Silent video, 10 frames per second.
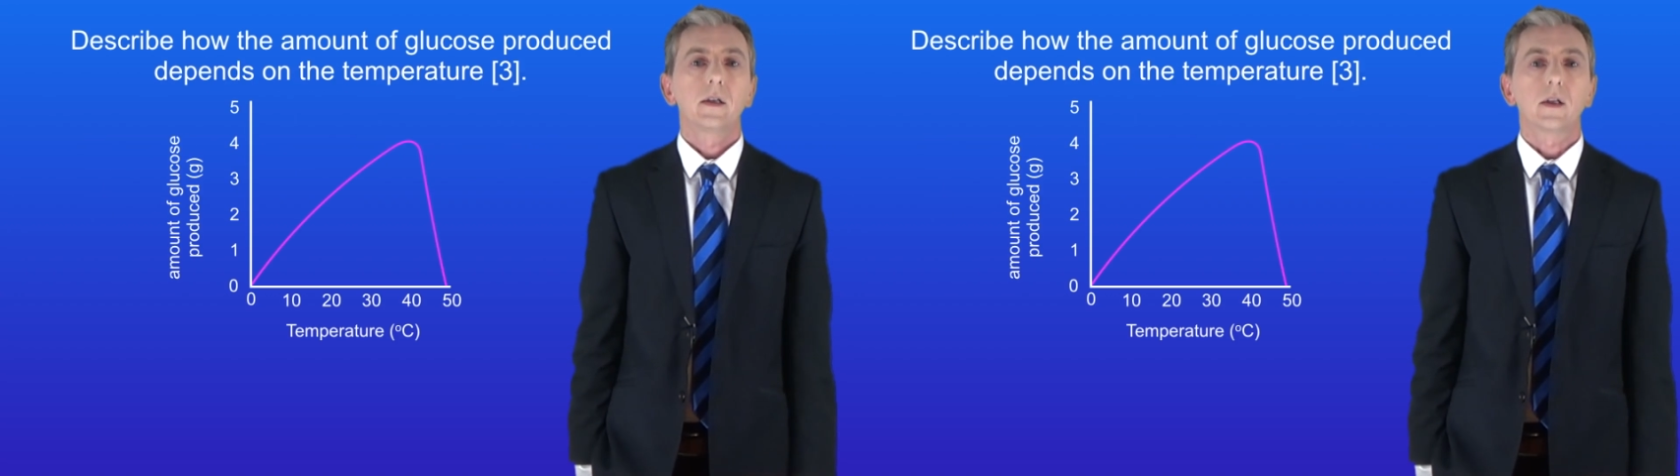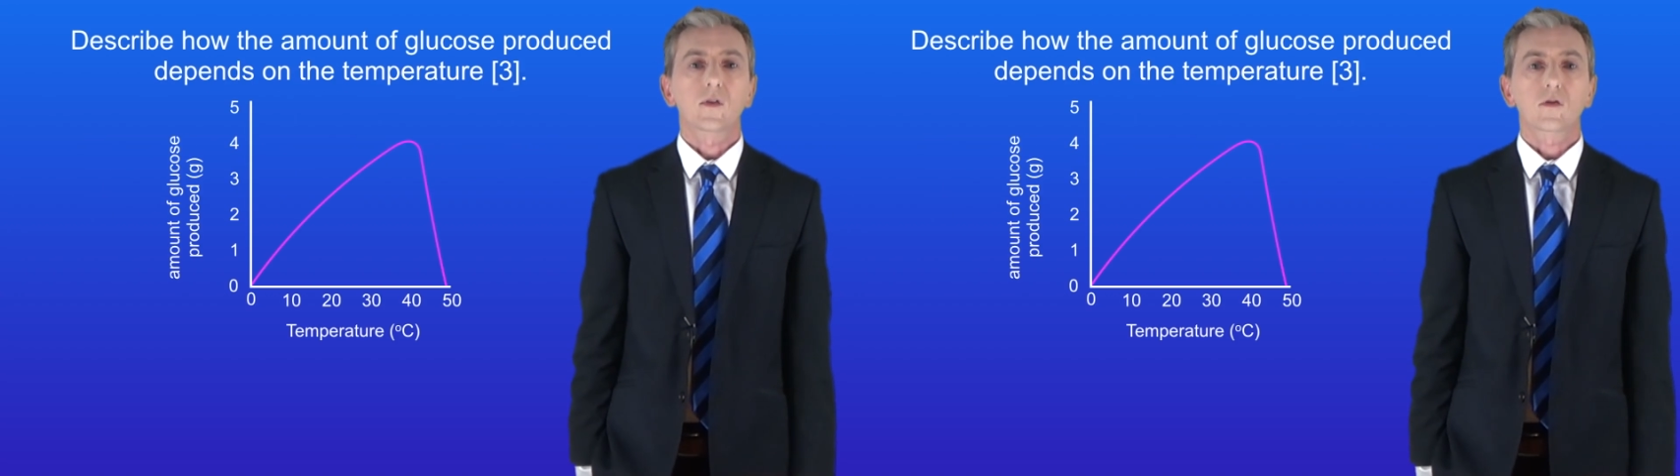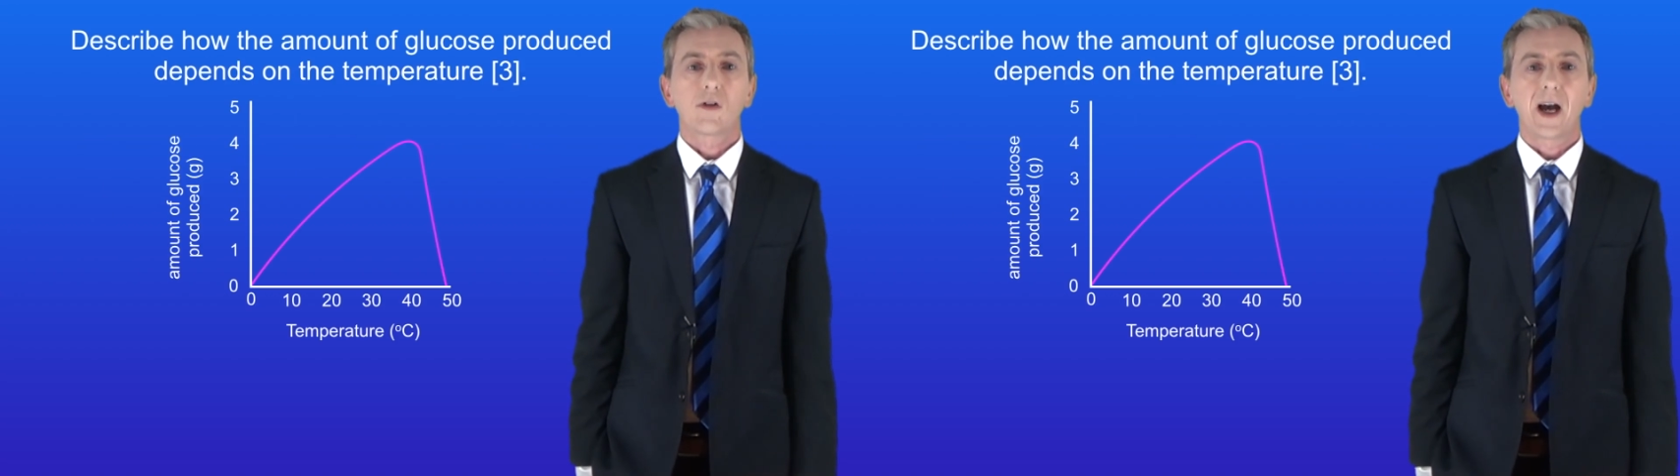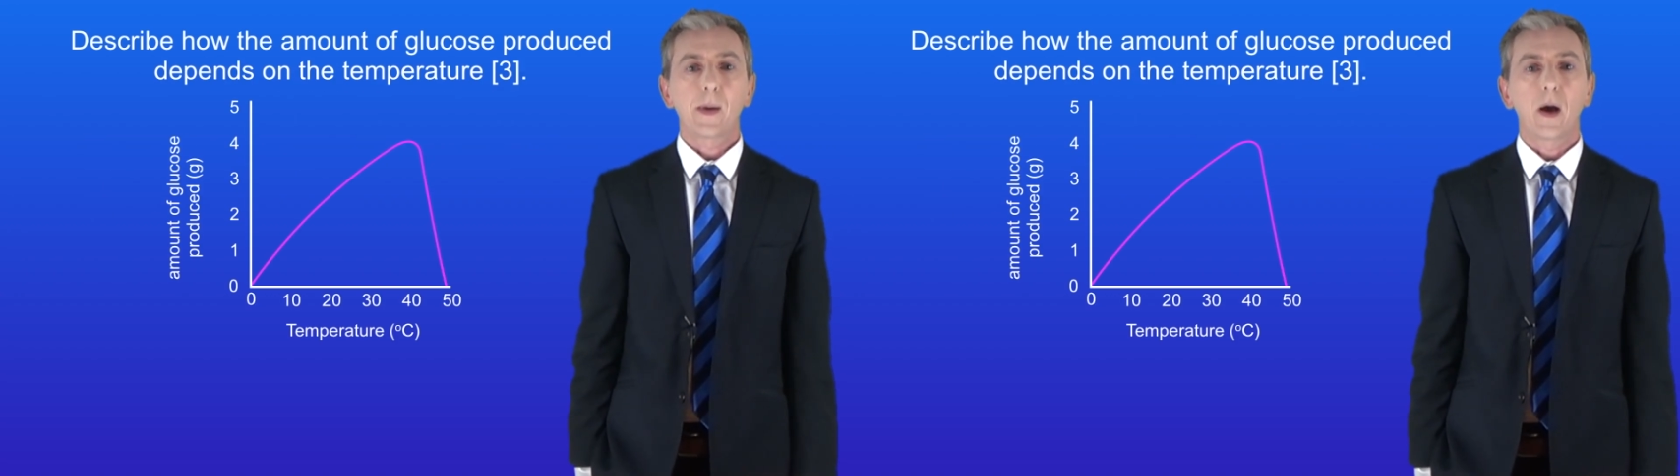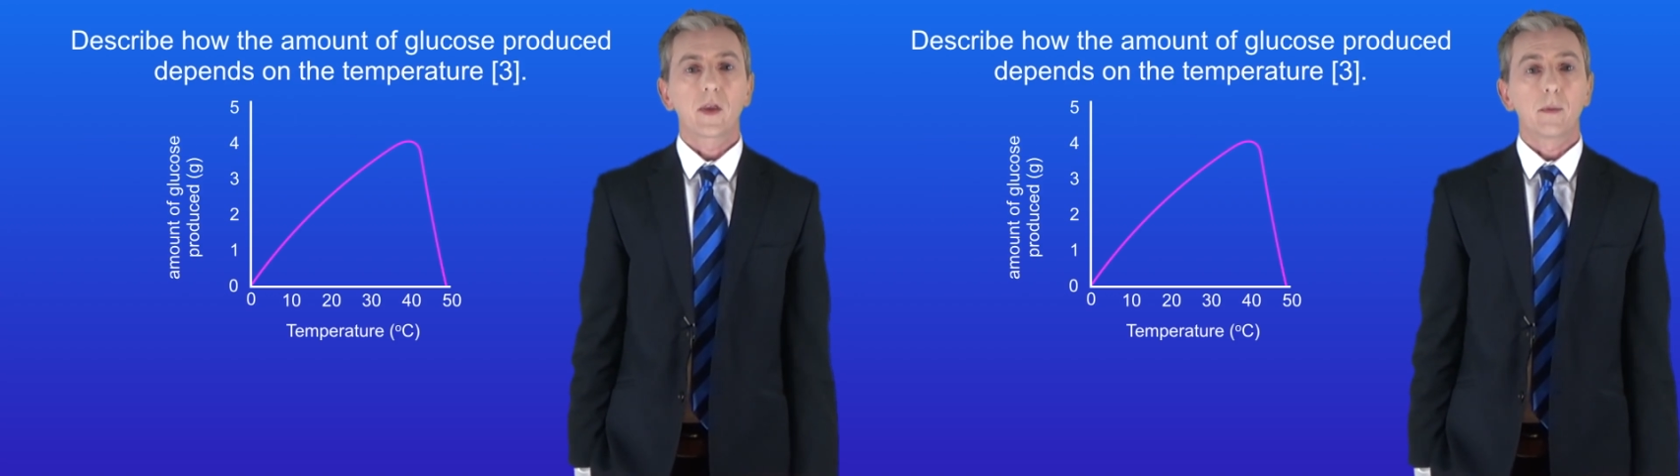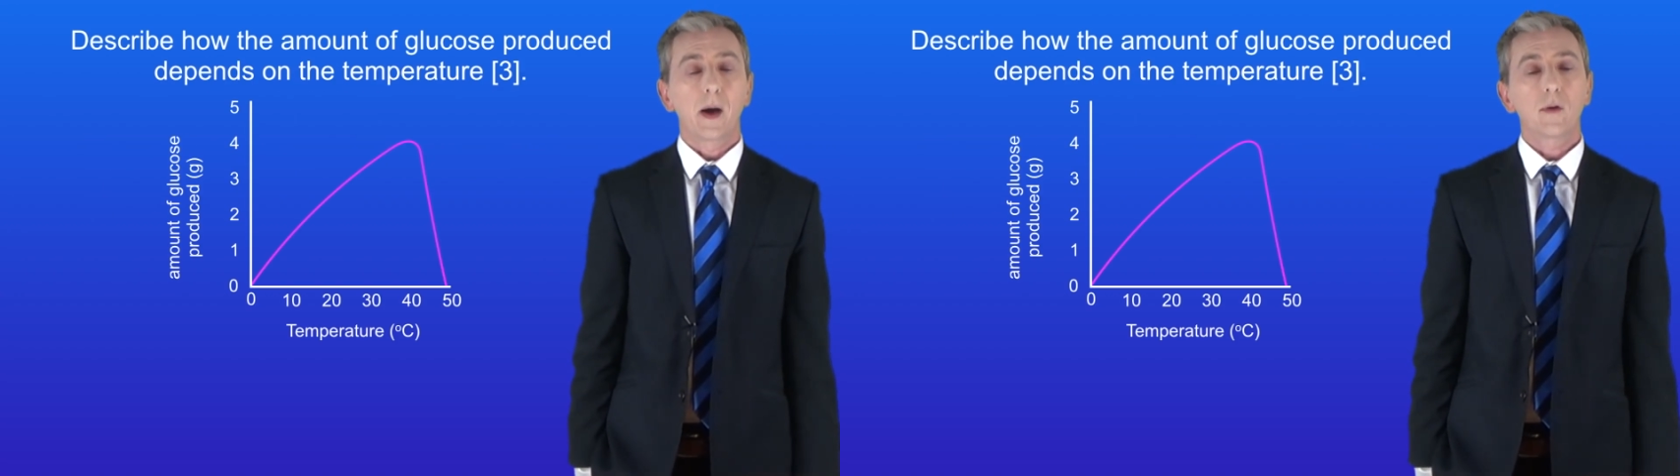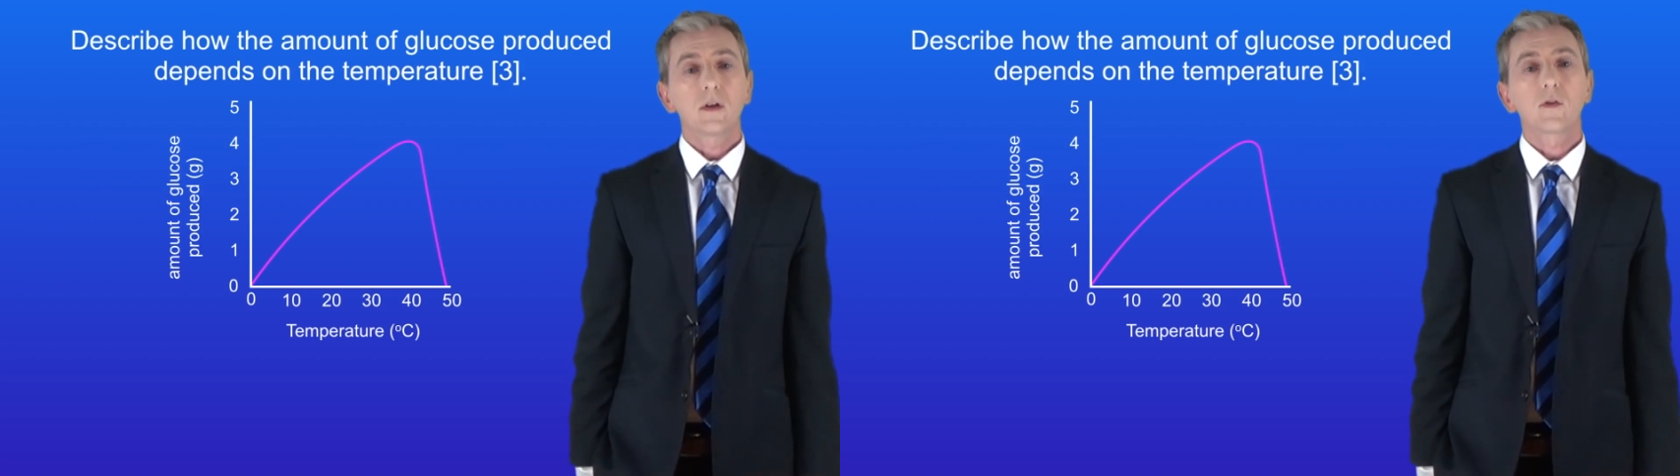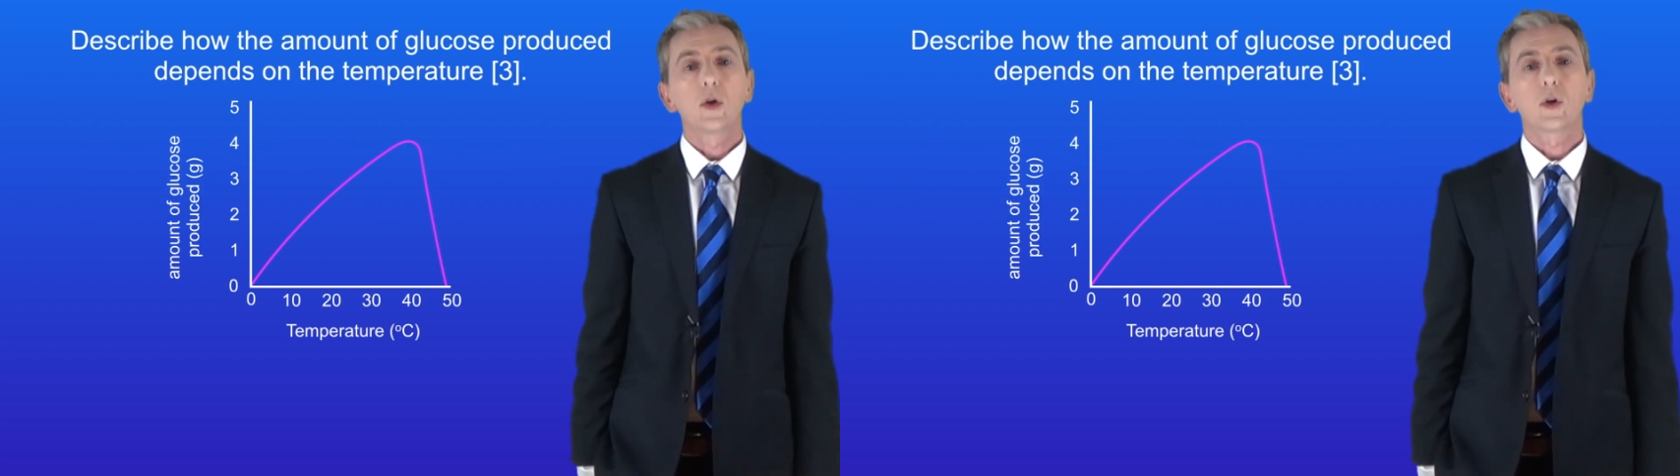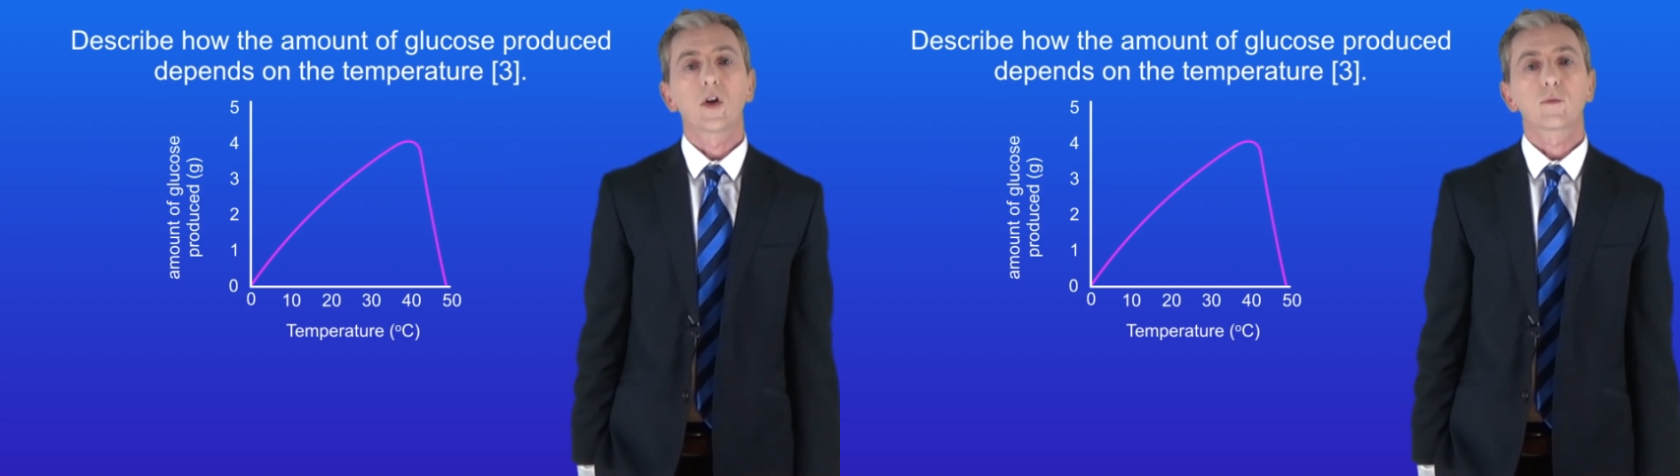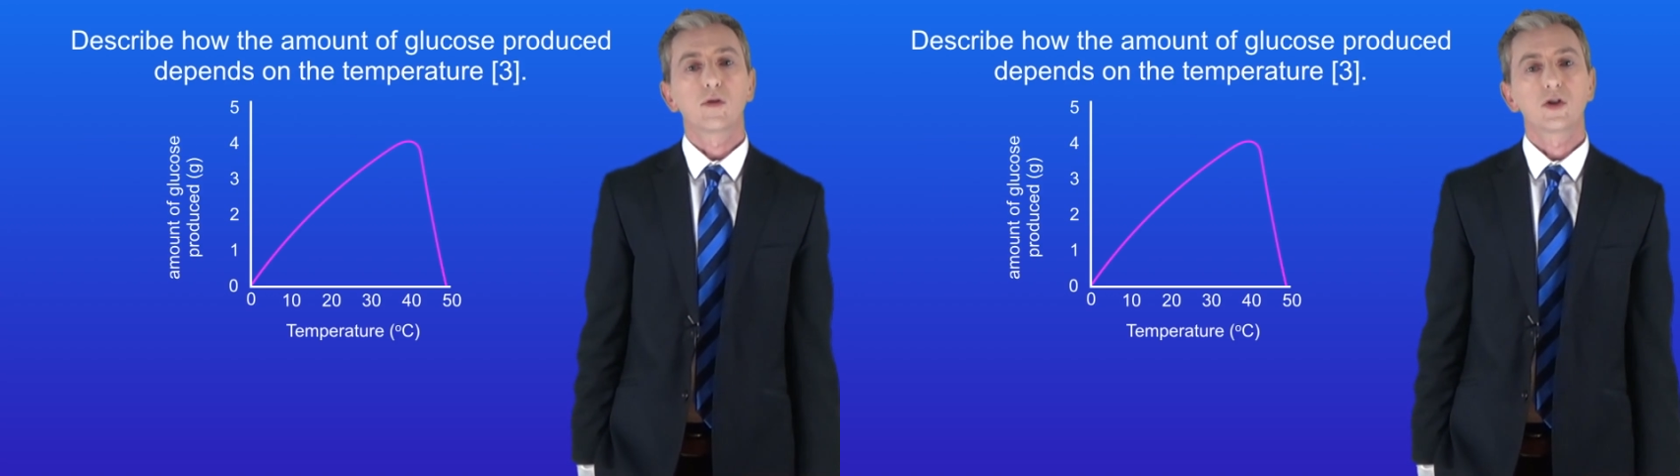Describe how the amount of
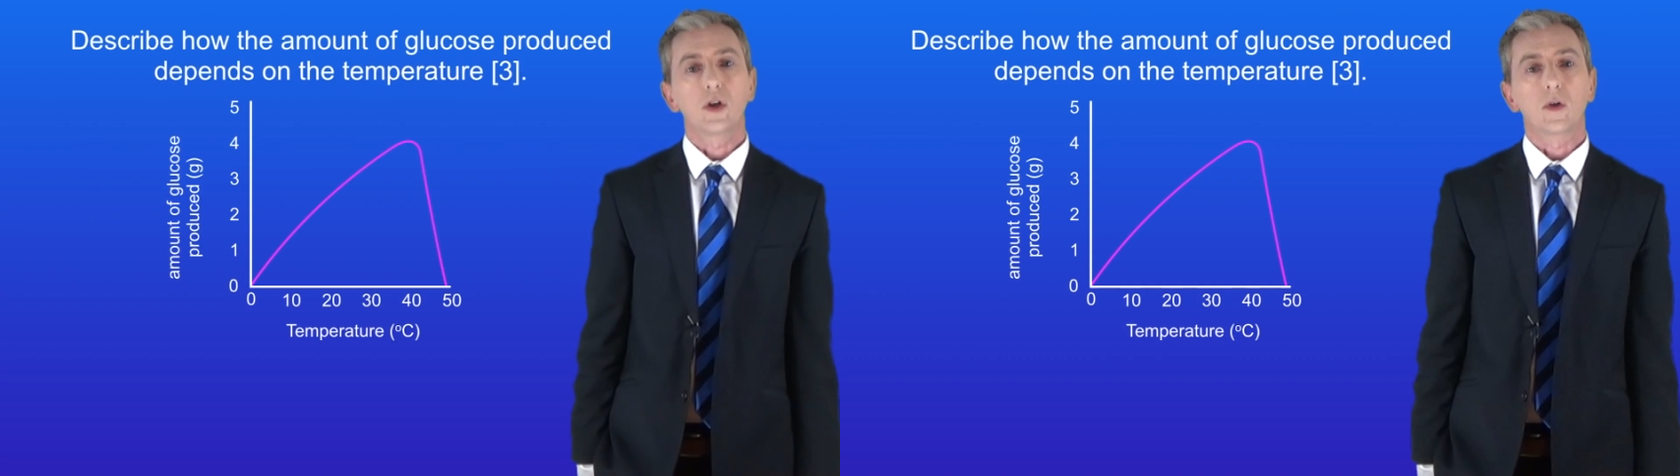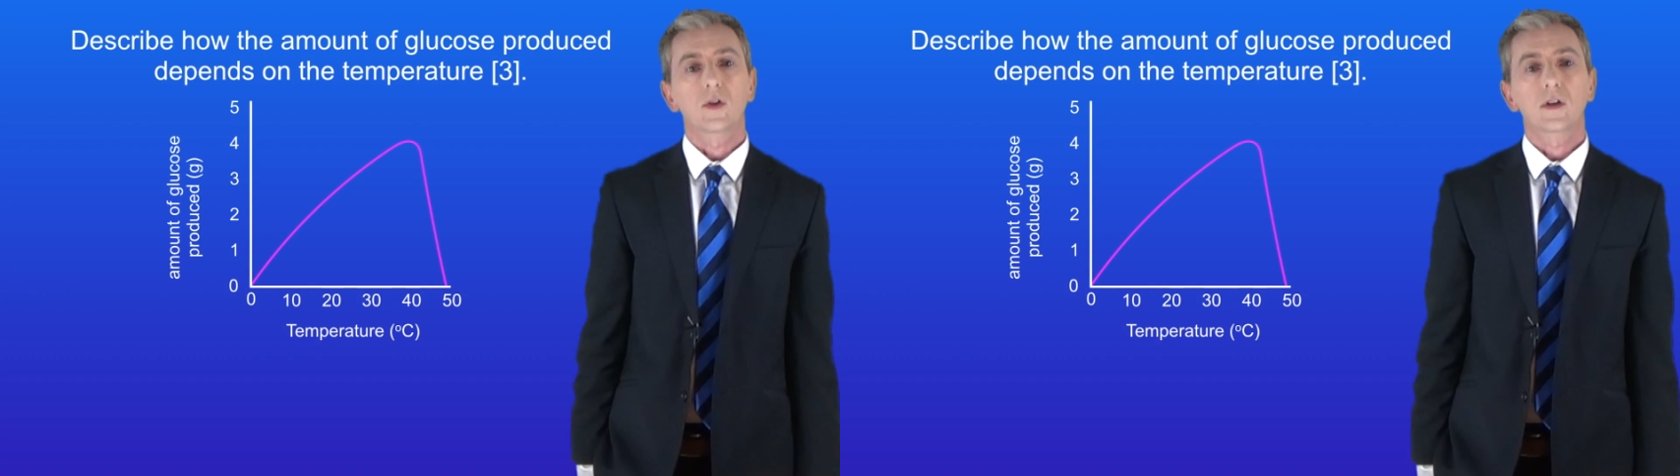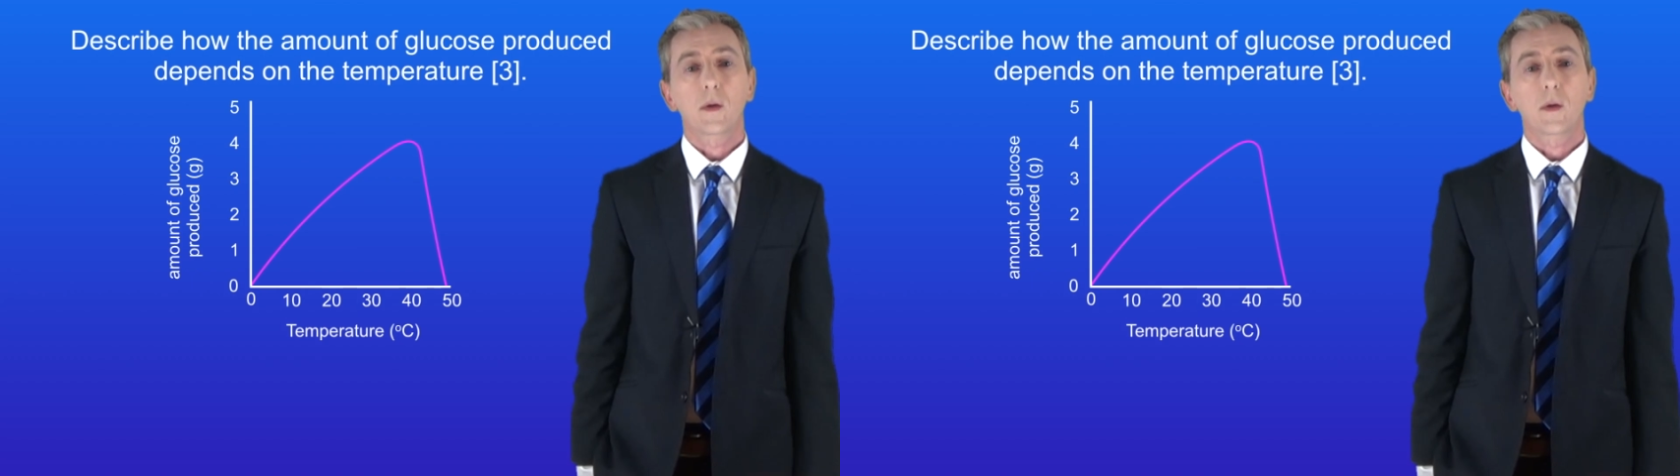glucose produced